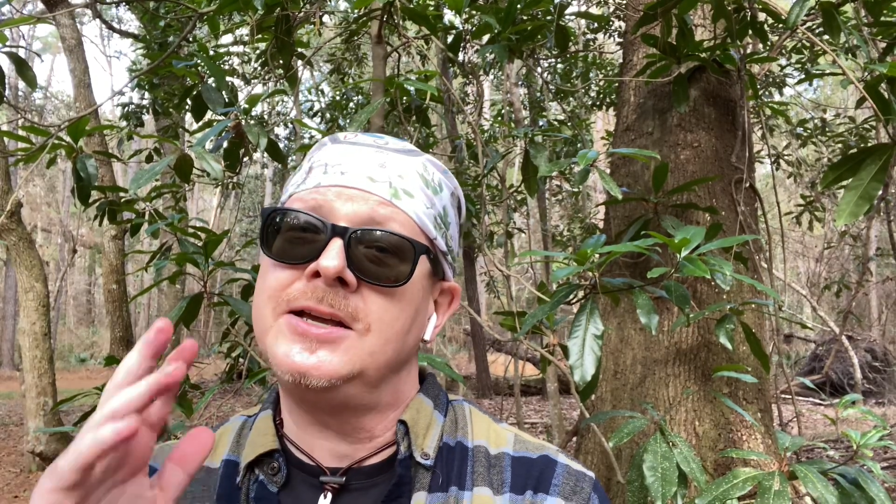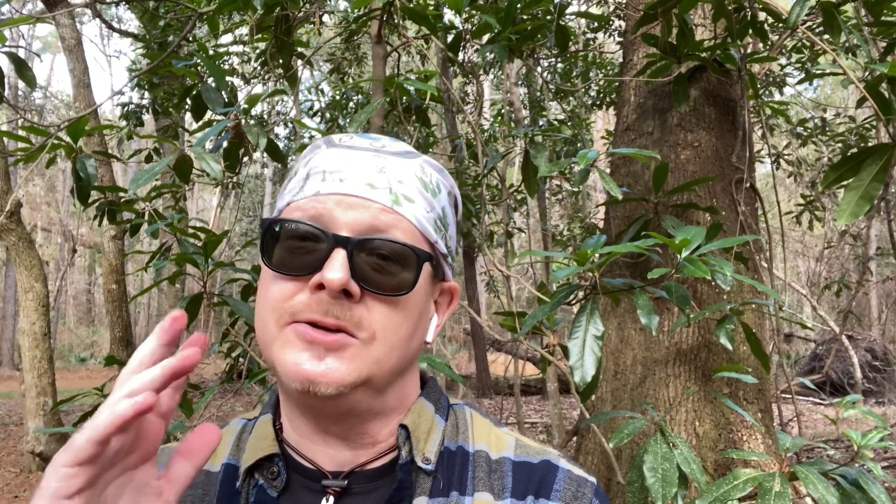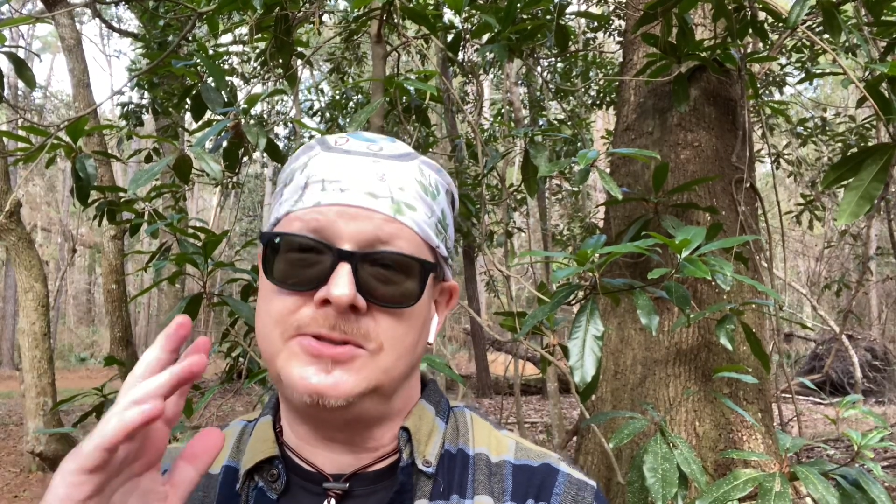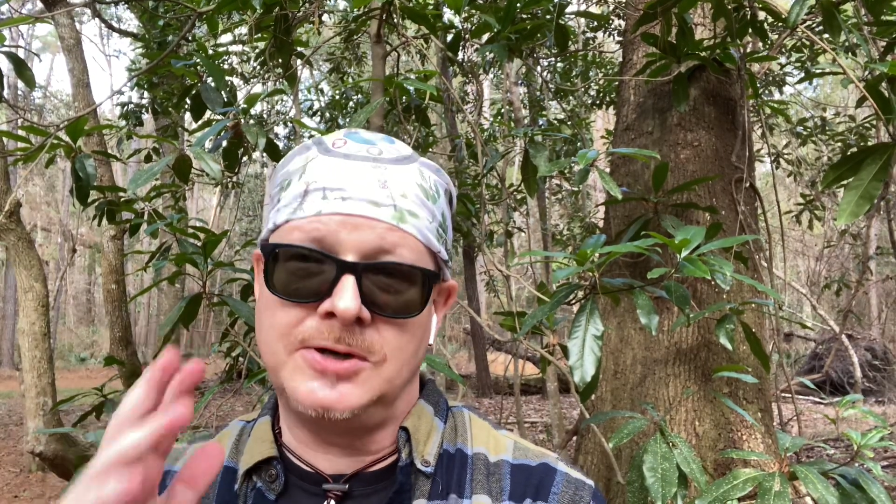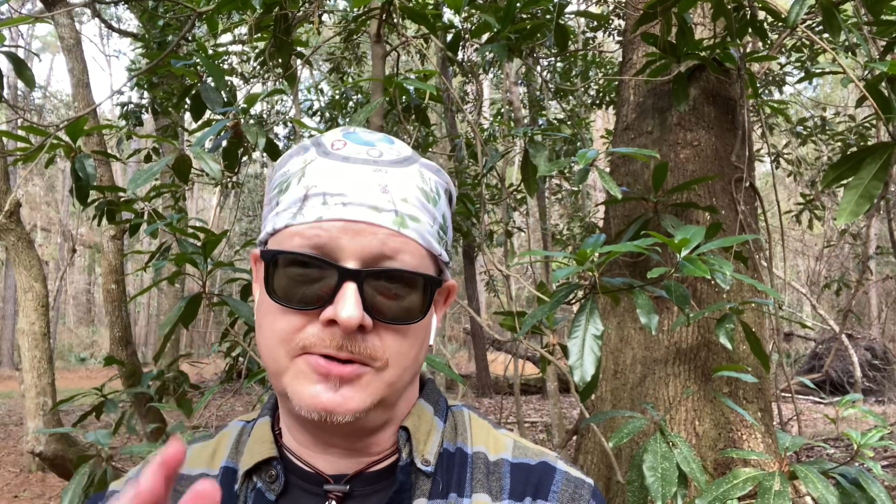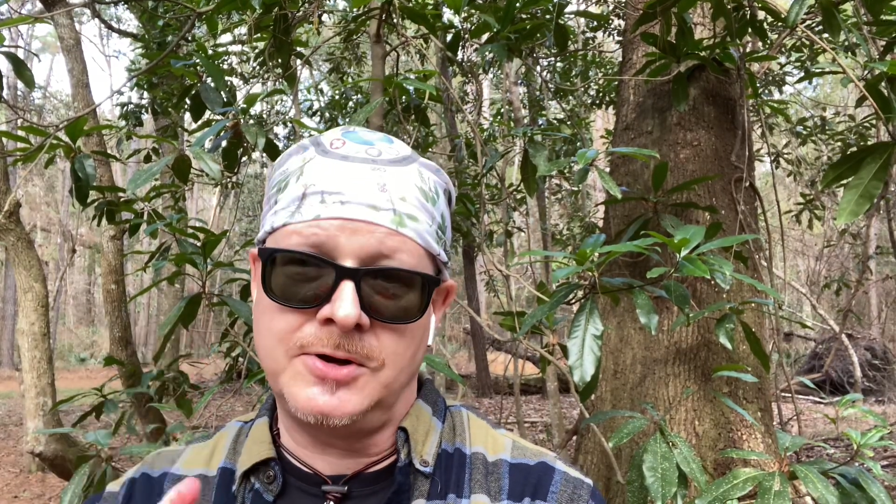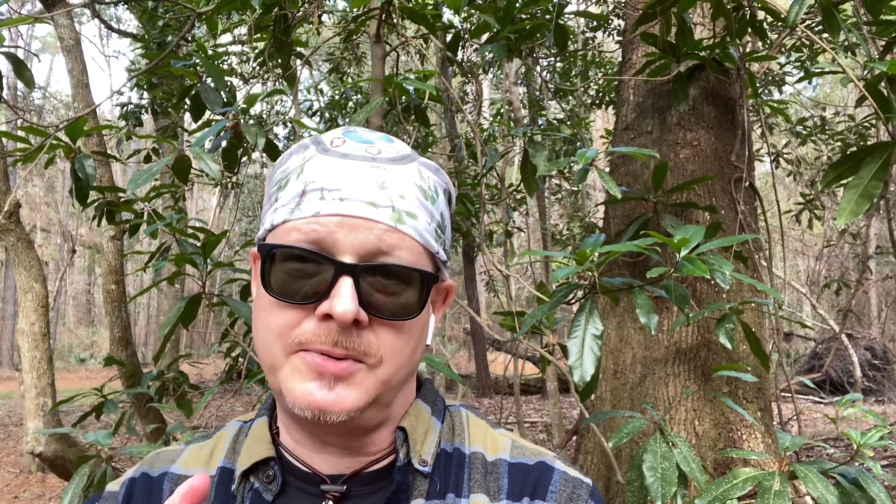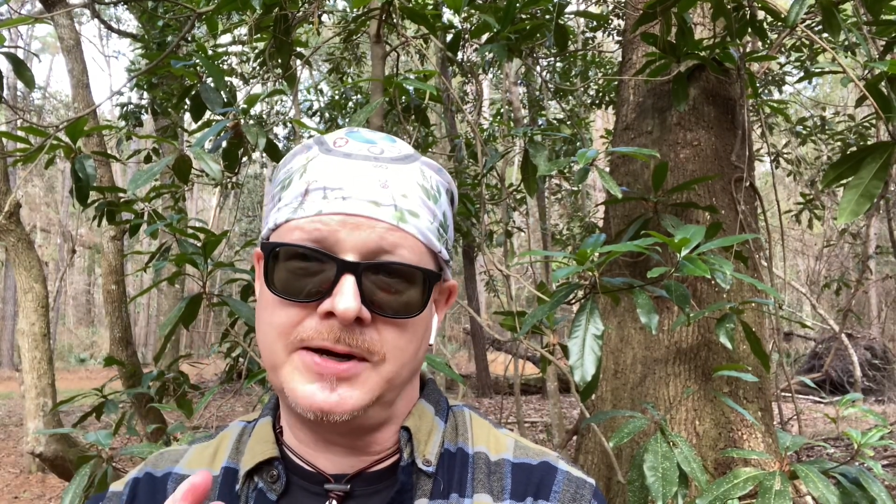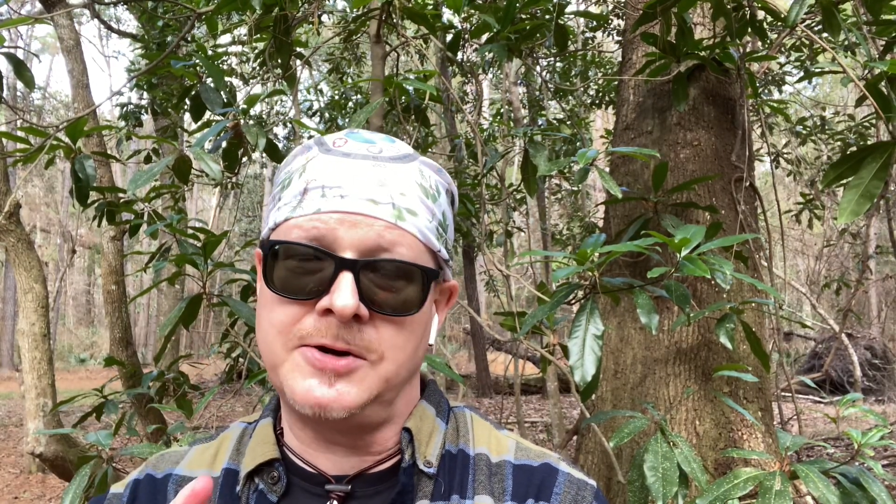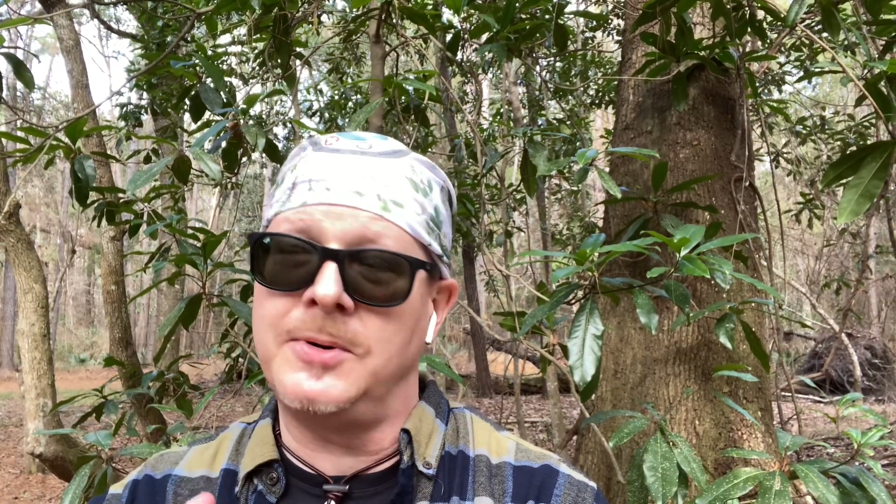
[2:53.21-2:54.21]
you don't know
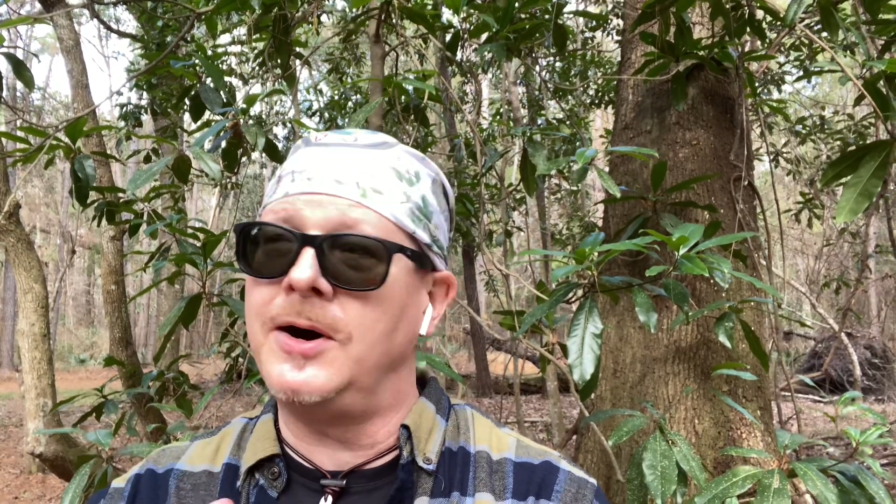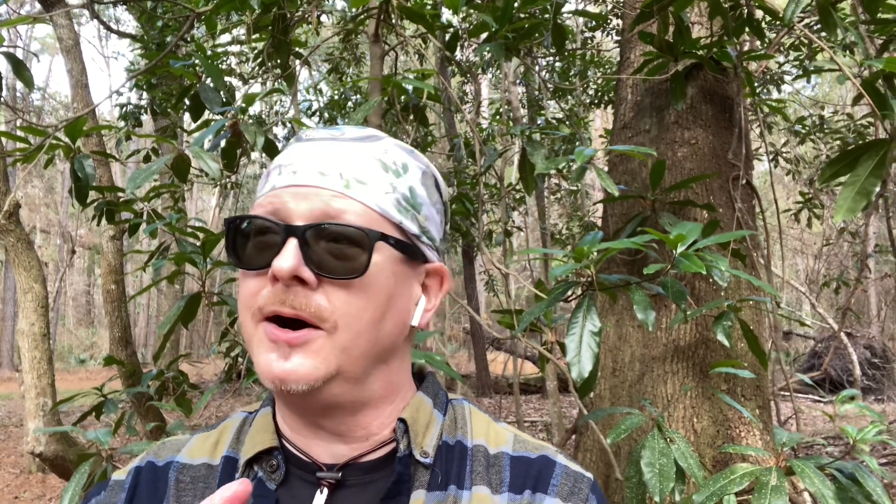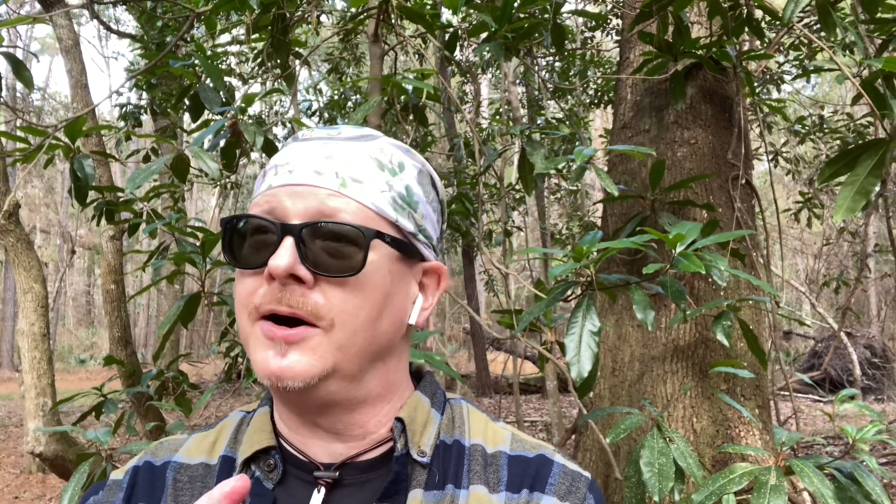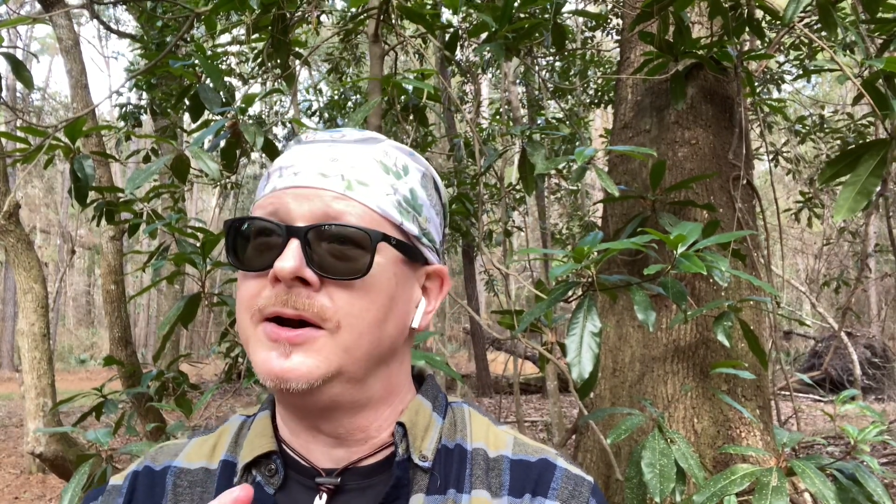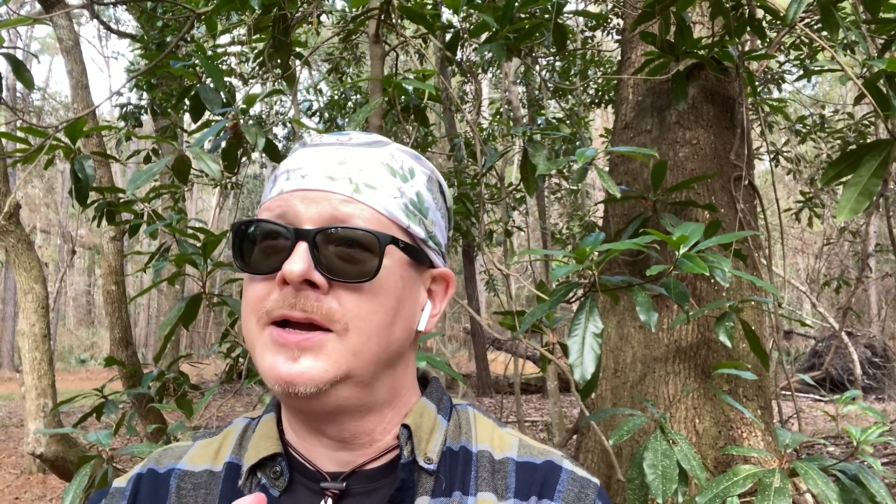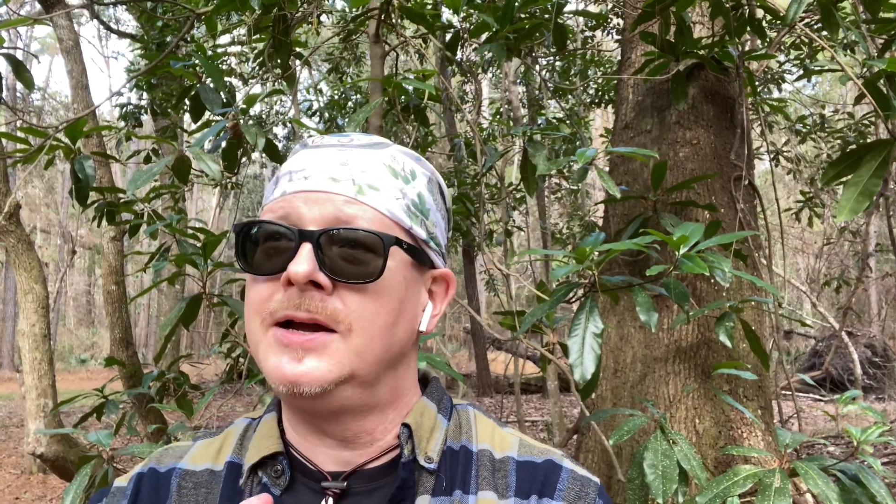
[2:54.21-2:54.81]
where you are,